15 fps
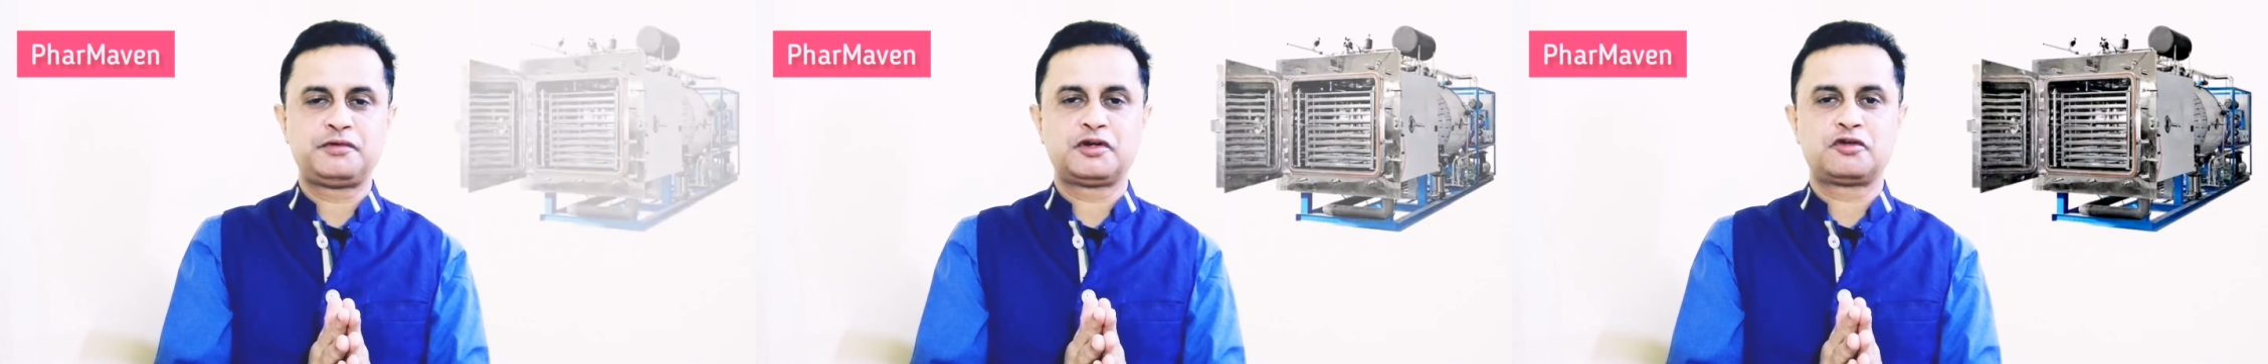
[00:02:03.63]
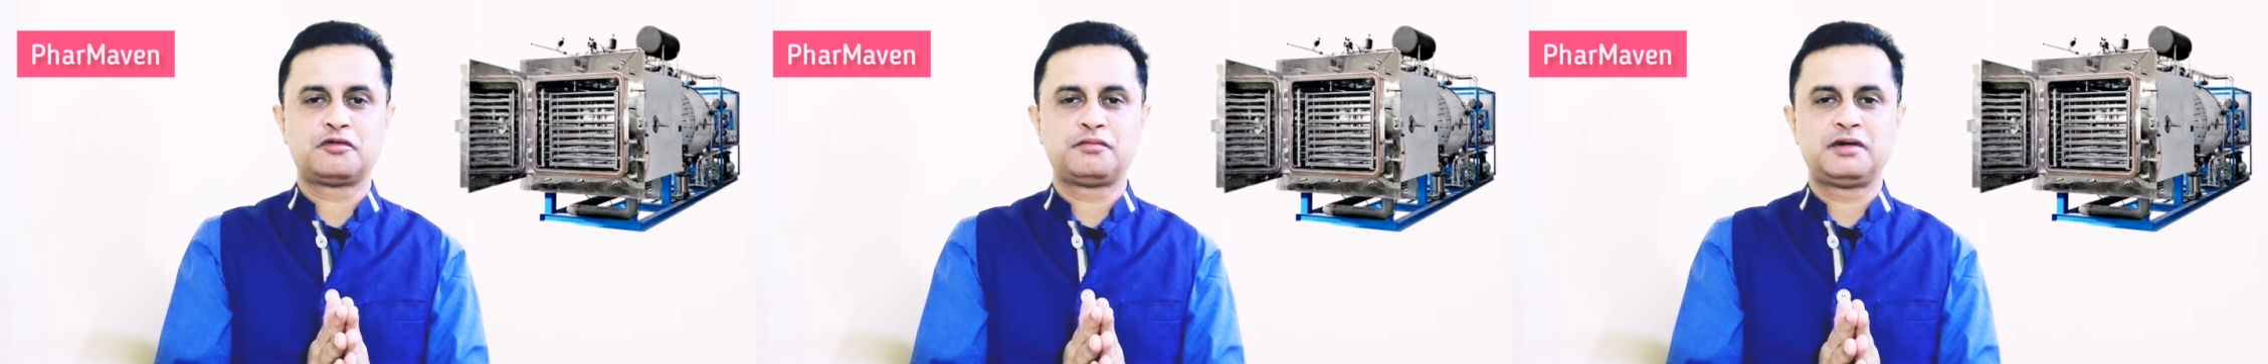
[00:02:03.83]

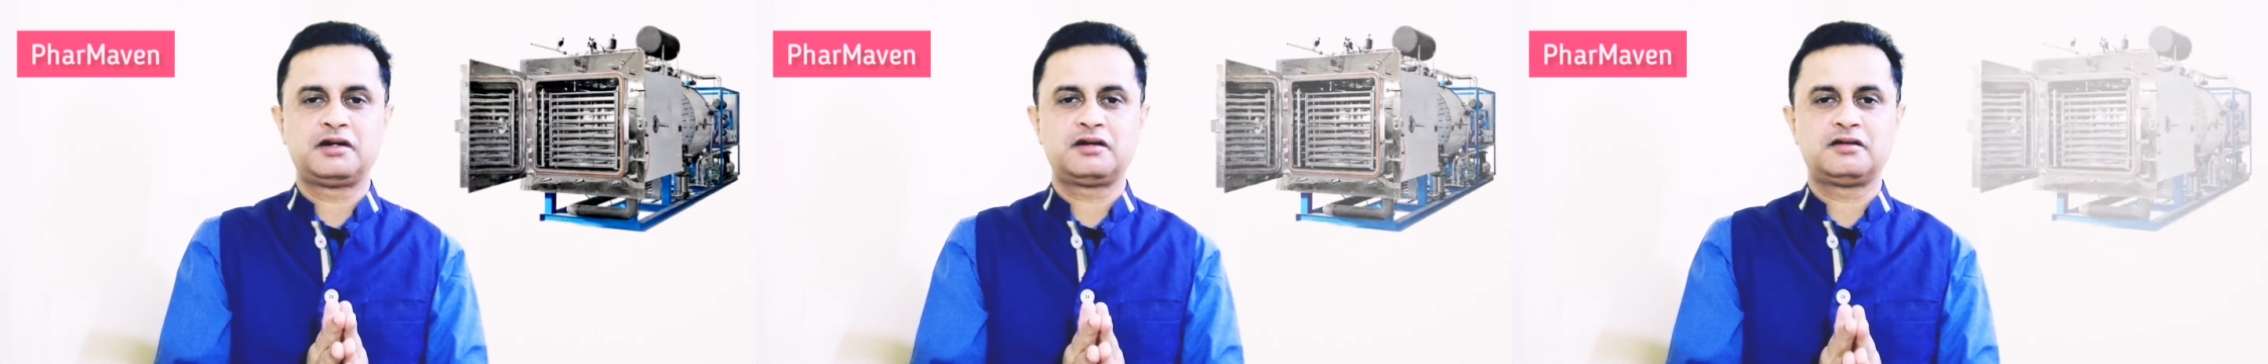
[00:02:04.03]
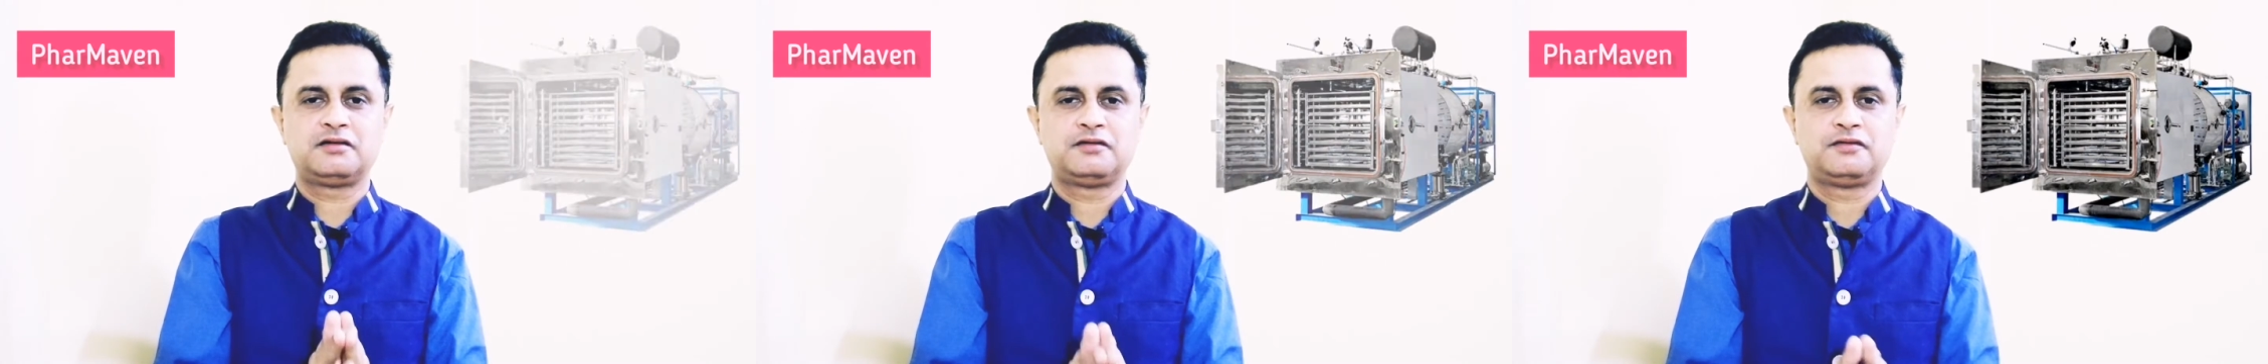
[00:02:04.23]

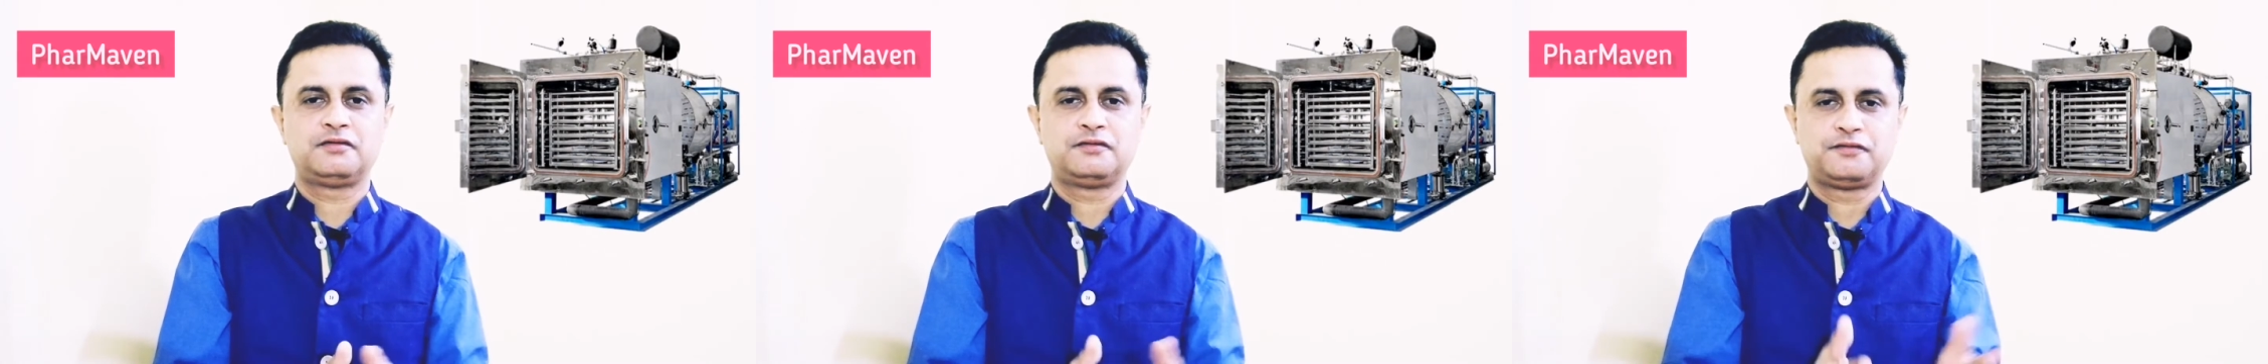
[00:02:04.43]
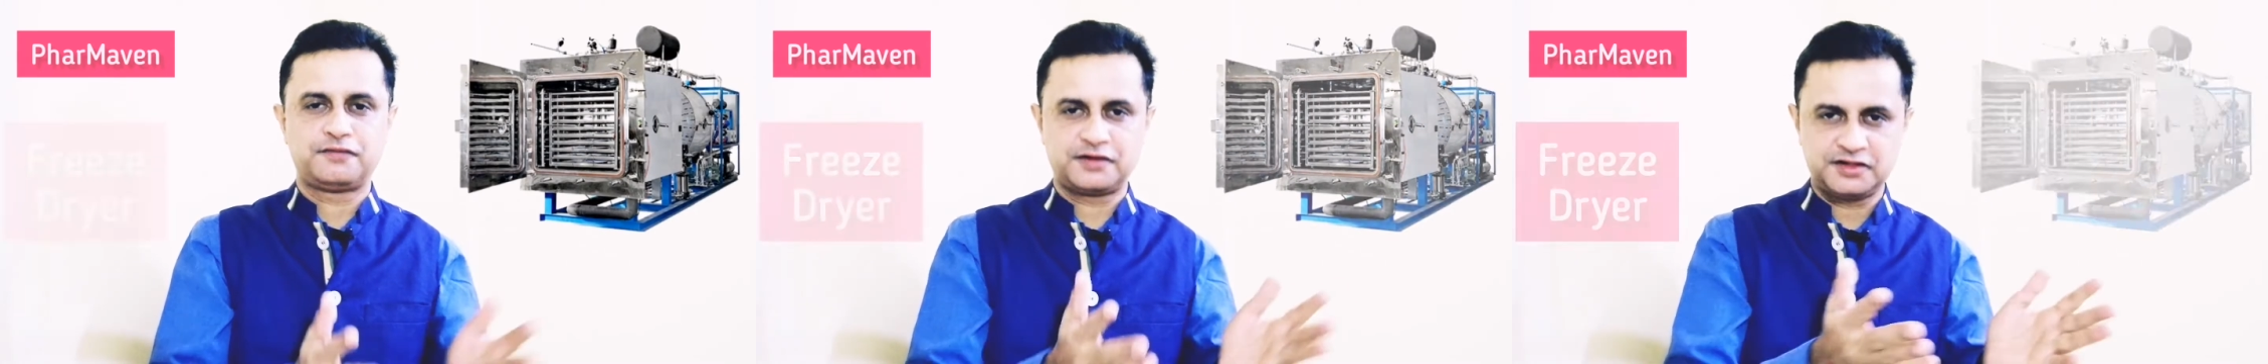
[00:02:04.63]
equipment,
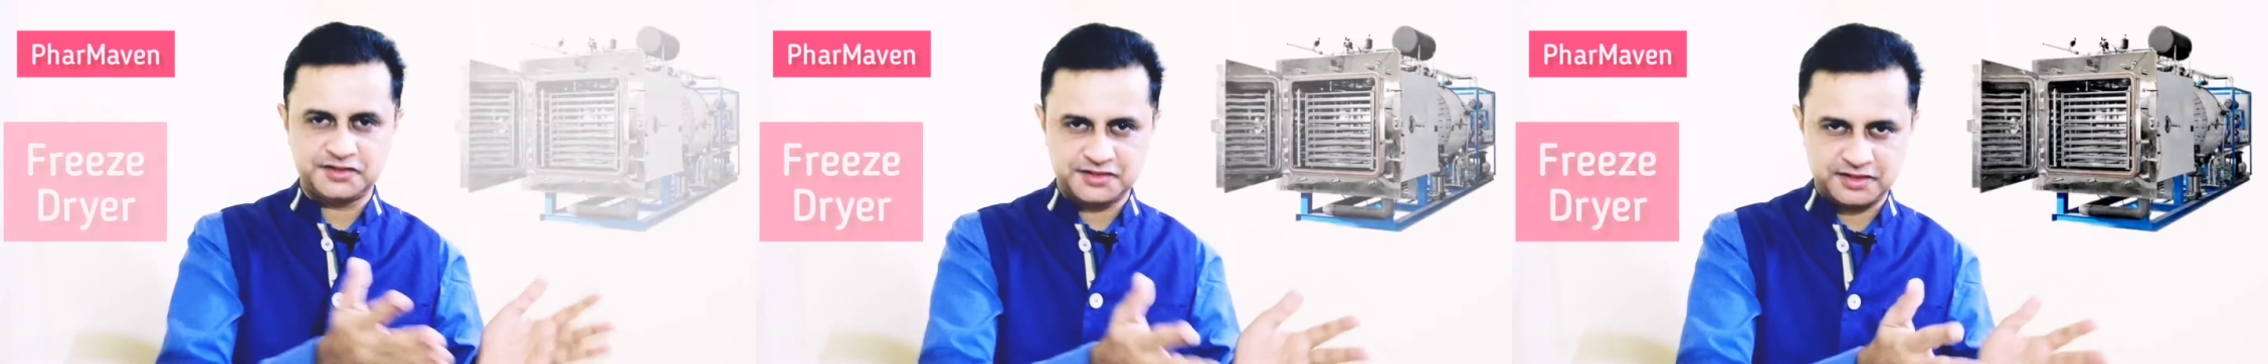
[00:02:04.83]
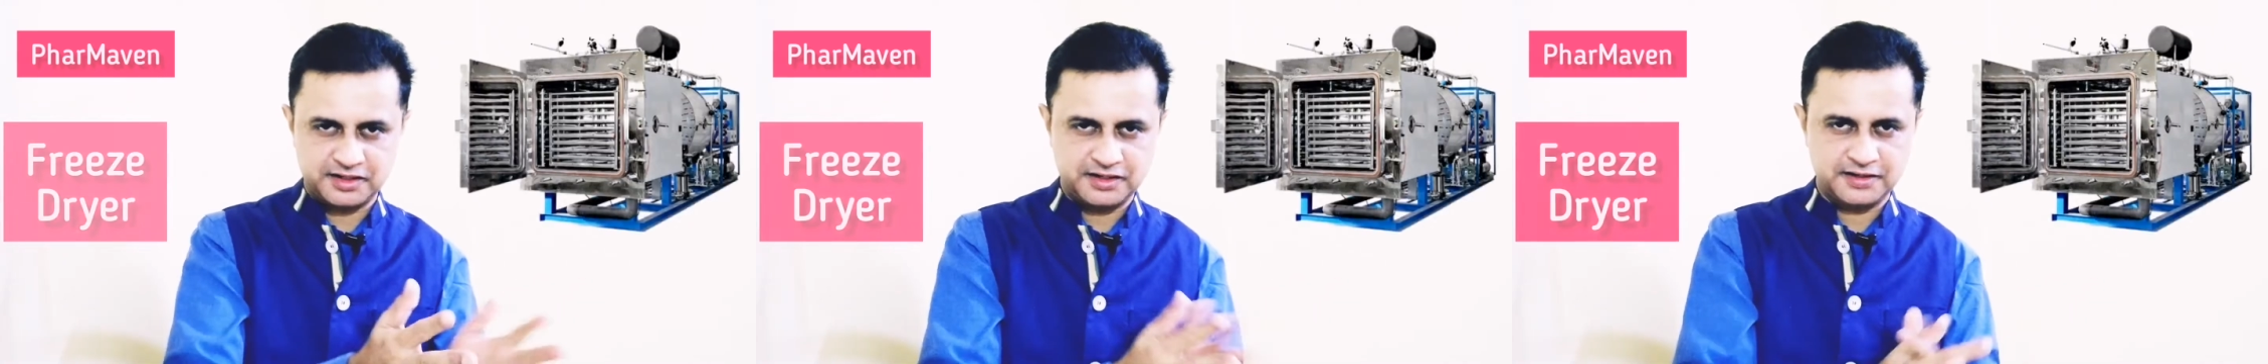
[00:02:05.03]

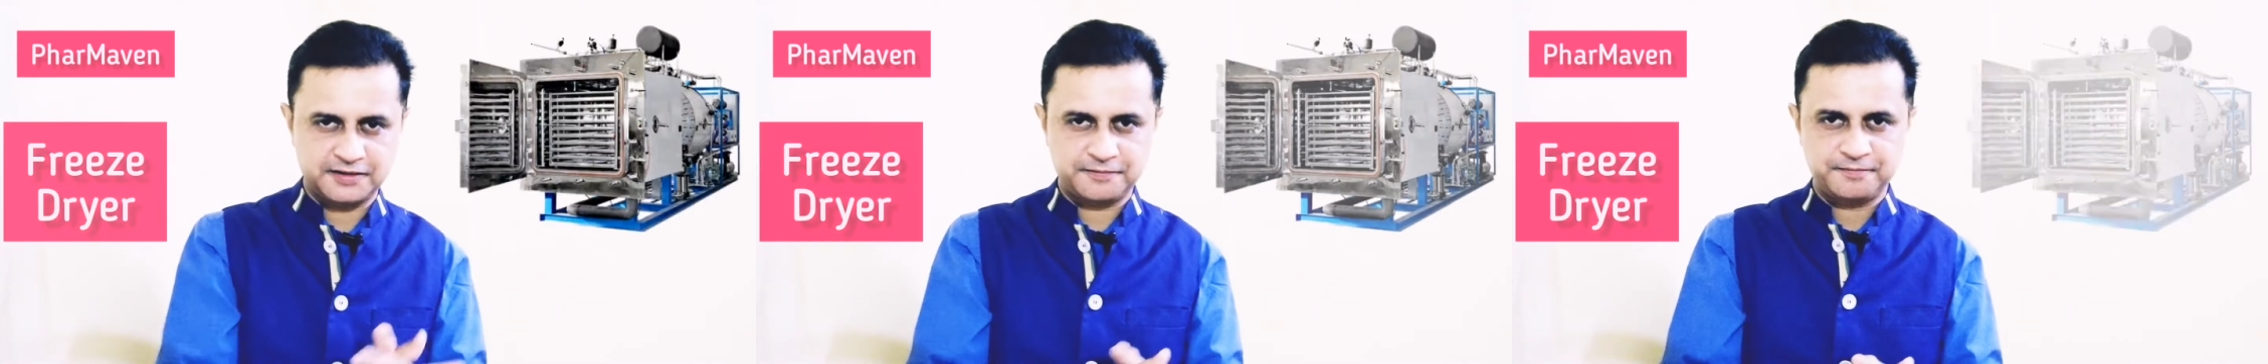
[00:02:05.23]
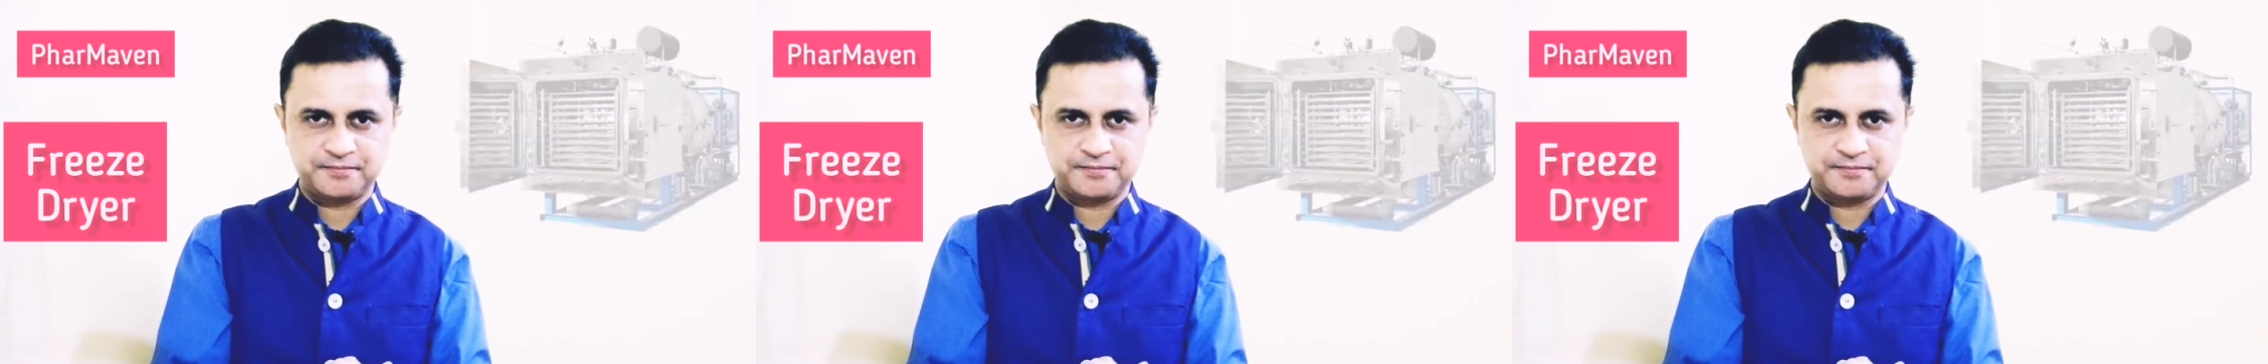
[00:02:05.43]
freeze dryer.